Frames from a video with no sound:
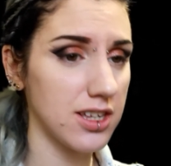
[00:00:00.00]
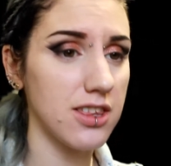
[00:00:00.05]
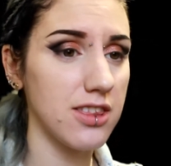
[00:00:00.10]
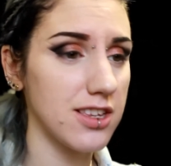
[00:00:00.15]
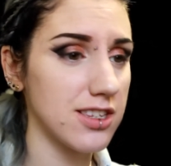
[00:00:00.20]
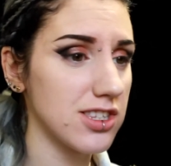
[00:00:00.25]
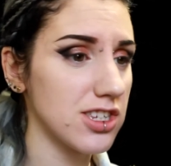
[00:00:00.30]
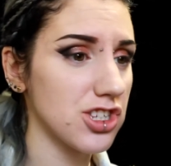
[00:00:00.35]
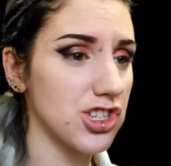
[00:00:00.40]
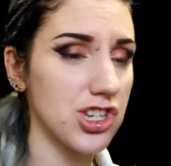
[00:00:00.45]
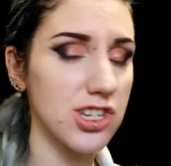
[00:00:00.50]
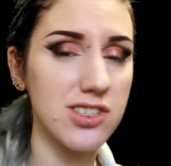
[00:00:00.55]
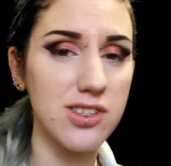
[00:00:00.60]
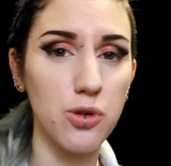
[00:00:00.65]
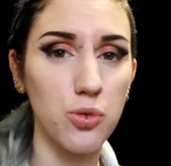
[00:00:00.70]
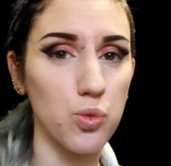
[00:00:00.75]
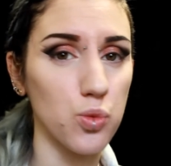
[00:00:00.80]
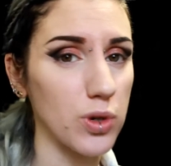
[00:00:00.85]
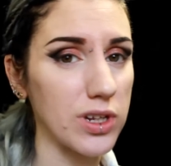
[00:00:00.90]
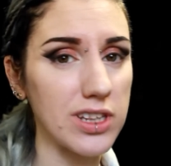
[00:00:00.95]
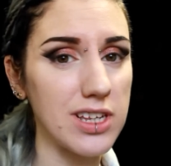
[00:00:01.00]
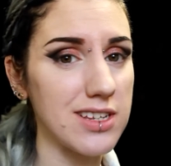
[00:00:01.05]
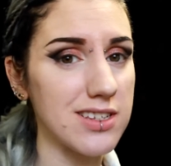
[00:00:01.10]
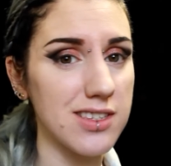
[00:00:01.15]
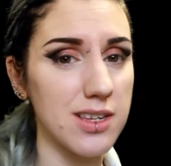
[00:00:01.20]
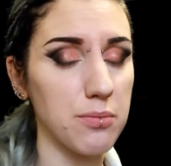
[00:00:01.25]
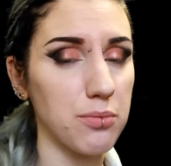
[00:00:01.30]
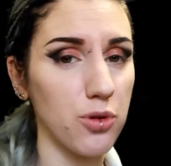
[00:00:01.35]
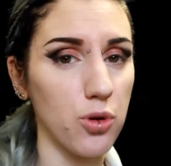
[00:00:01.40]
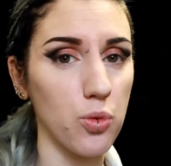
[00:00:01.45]
This is just a really
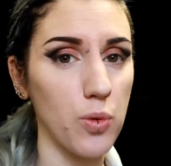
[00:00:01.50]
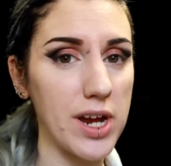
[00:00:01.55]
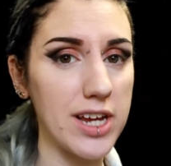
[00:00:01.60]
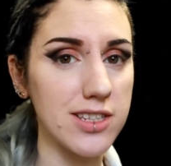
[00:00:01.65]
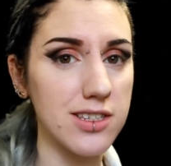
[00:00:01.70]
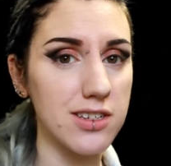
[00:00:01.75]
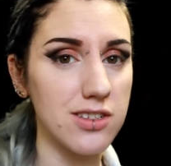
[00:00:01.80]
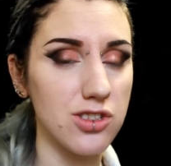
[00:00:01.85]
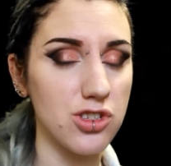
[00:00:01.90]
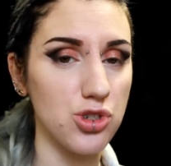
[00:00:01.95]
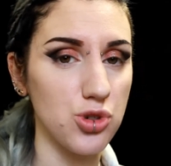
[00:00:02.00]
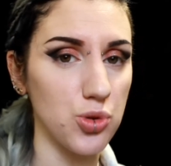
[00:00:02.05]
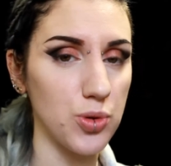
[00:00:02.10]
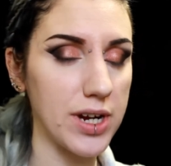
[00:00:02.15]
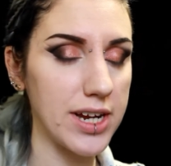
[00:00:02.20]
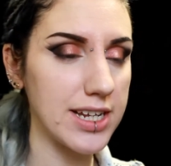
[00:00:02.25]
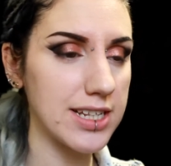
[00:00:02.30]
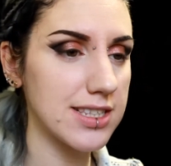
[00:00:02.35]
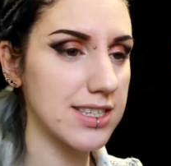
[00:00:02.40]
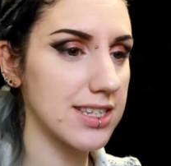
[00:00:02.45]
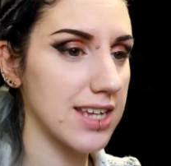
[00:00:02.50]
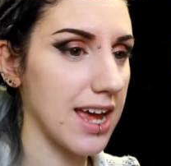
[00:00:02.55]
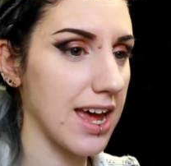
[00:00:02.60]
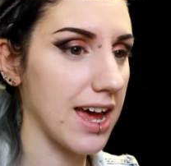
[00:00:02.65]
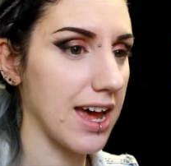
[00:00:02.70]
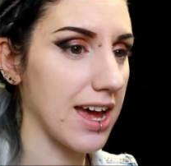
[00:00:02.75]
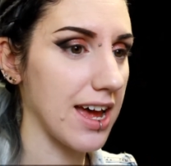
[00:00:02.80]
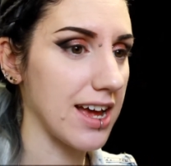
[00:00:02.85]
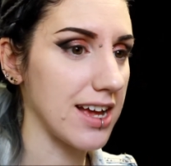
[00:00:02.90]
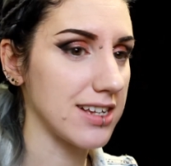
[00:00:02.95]
simple way to do it,
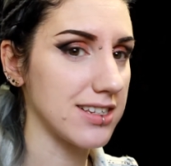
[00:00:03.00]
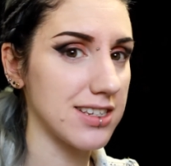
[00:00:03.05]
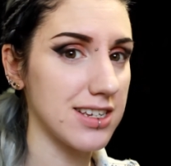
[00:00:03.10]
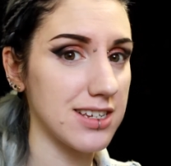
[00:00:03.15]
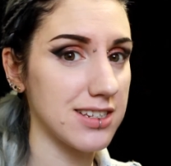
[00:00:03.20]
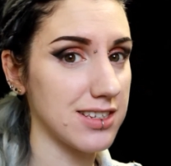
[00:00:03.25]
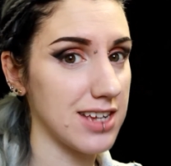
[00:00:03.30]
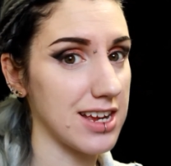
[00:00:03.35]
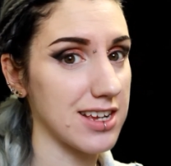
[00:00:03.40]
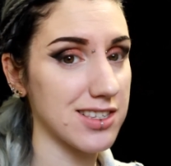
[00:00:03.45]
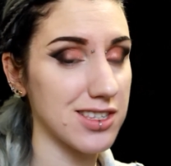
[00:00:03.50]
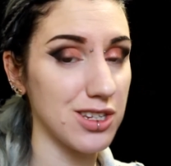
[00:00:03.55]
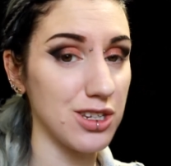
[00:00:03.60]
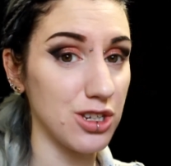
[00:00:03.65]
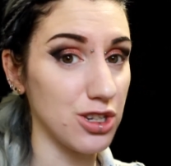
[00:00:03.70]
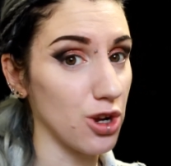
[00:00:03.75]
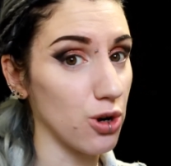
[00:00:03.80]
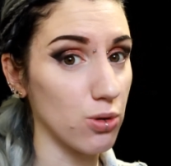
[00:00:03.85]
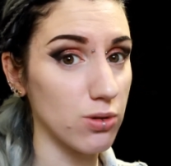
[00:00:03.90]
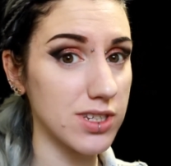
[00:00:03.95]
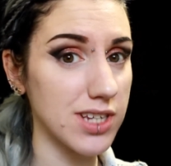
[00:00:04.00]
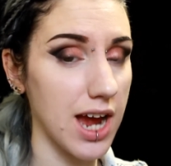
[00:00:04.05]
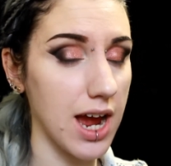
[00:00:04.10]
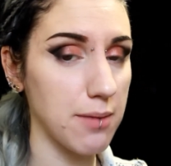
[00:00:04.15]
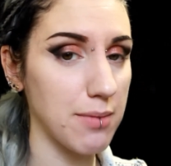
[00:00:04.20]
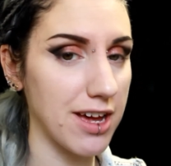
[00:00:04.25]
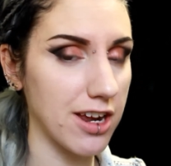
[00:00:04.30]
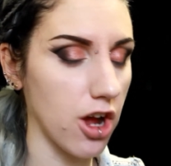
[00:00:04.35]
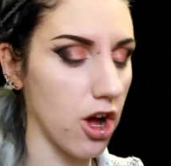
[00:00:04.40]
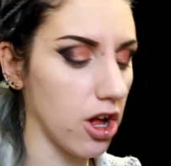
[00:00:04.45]
and it takes no
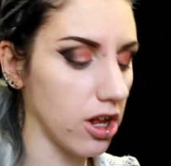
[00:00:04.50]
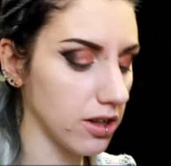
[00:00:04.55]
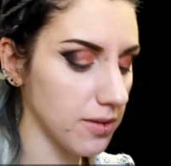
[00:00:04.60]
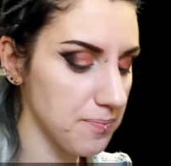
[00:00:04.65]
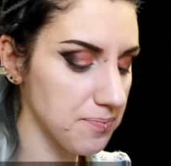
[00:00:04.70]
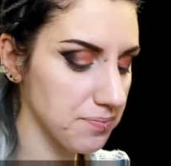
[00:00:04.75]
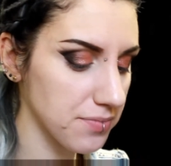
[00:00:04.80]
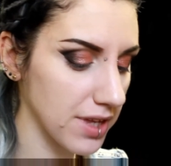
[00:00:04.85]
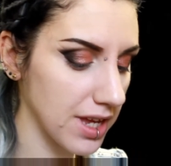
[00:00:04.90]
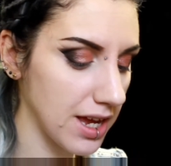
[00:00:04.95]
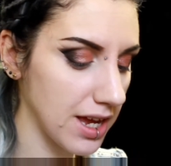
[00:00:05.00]
time at all.